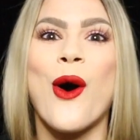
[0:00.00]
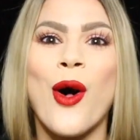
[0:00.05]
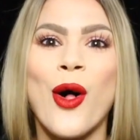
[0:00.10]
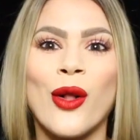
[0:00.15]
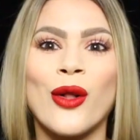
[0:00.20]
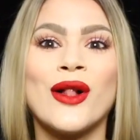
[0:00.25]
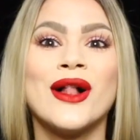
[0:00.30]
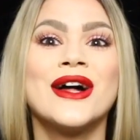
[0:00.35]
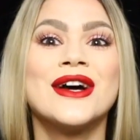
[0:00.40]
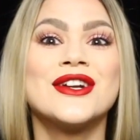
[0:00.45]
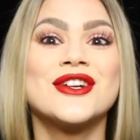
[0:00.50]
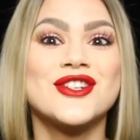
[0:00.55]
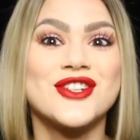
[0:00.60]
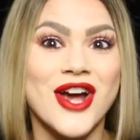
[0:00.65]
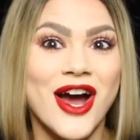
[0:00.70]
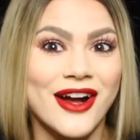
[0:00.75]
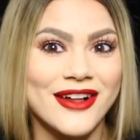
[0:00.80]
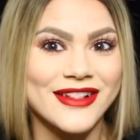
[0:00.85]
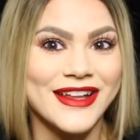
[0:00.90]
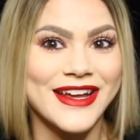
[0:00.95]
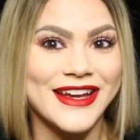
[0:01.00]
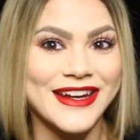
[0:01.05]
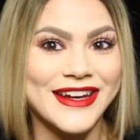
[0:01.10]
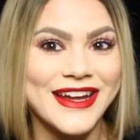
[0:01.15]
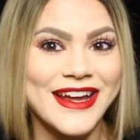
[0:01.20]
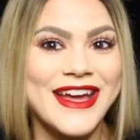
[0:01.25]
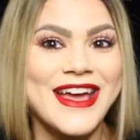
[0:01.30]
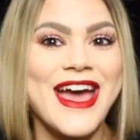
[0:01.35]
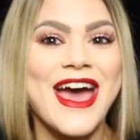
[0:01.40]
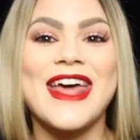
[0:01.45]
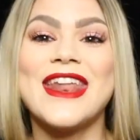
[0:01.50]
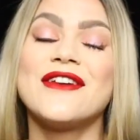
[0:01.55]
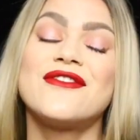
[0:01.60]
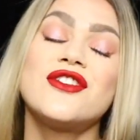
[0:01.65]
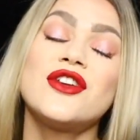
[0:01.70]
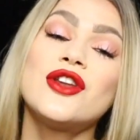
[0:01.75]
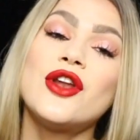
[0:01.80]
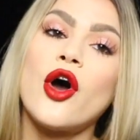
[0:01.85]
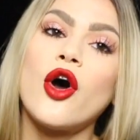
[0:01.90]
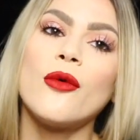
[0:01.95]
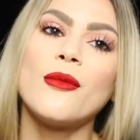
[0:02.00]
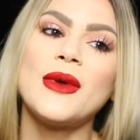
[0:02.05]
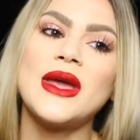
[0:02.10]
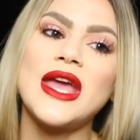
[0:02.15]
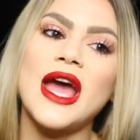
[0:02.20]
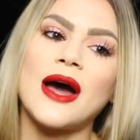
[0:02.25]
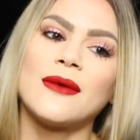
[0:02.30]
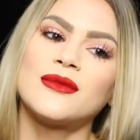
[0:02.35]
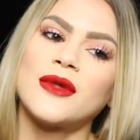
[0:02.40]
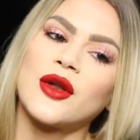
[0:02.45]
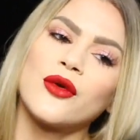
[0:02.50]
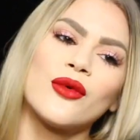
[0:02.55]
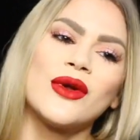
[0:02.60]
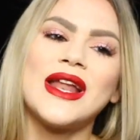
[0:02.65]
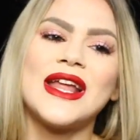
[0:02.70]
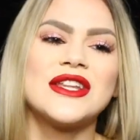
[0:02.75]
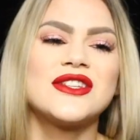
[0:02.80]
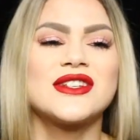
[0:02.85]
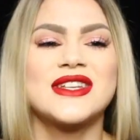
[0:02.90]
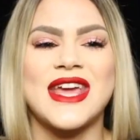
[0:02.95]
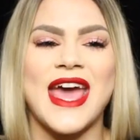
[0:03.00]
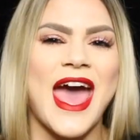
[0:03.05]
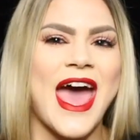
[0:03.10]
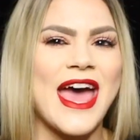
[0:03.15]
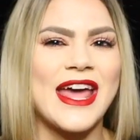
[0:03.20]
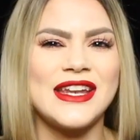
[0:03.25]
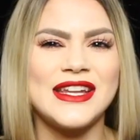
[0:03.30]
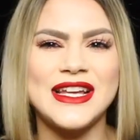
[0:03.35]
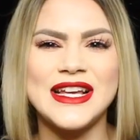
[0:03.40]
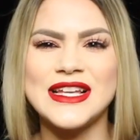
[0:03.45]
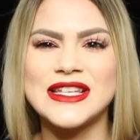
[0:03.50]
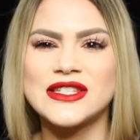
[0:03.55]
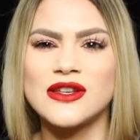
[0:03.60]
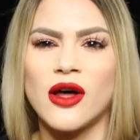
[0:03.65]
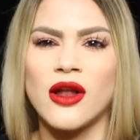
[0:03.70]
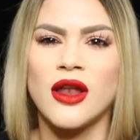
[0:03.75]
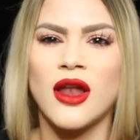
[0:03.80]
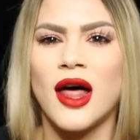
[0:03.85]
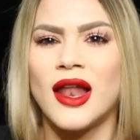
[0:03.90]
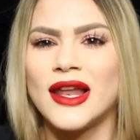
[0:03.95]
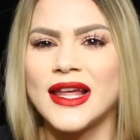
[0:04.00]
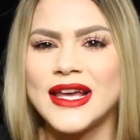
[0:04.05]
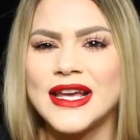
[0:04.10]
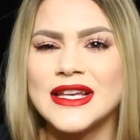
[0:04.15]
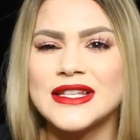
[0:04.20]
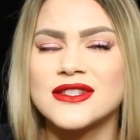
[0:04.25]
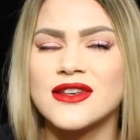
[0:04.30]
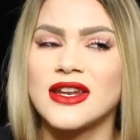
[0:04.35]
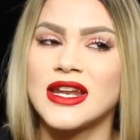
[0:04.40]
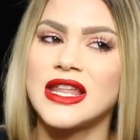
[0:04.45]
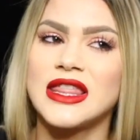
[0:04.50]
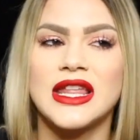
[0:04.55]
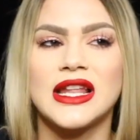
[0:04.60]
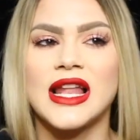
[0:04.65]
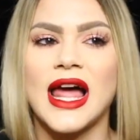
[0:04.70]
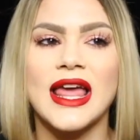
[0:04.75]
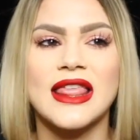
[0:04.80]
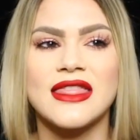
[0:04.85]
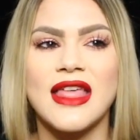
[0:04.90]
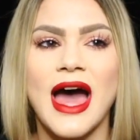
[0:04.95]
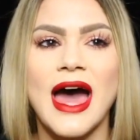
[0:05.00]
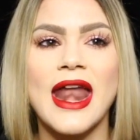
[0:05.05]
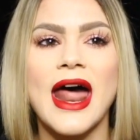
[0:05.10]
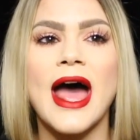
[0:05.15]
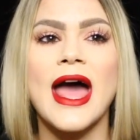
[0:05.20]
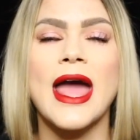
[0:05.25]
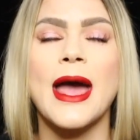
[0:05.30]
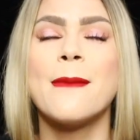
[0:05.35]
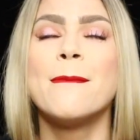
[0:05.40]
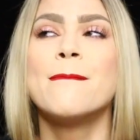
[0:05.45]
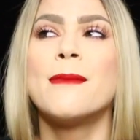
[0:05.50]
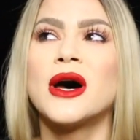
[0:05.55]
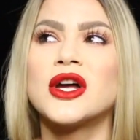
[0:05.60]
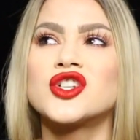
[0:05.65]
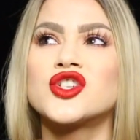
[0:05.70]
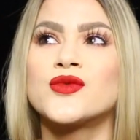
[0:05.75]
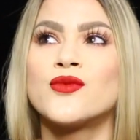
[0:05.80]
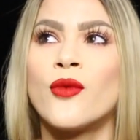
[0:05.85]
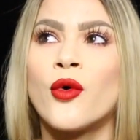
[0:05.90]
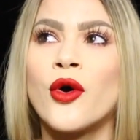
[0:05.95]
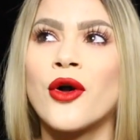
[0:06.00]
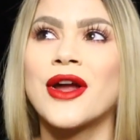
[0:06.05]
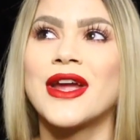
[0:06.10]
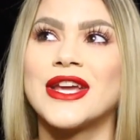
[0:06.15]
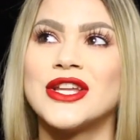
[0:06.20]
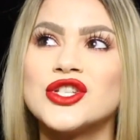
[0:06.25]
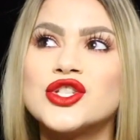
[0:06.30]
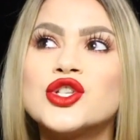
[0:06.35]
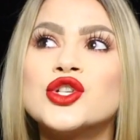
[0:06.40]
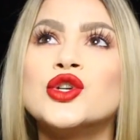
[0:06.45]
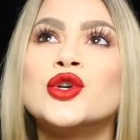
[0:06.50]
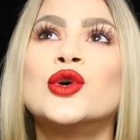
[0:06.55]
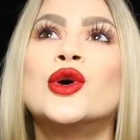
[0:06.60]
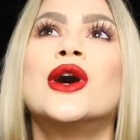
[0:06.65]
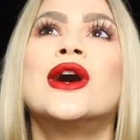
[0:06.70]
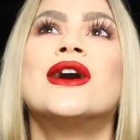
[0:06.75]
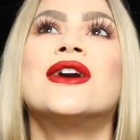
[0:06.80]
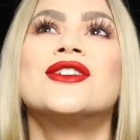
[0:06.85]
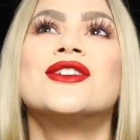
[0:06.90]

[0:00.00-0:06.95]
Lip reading: all chocolate. And if you know me, I'm not really into candies or lollies or anything like that. I am much more into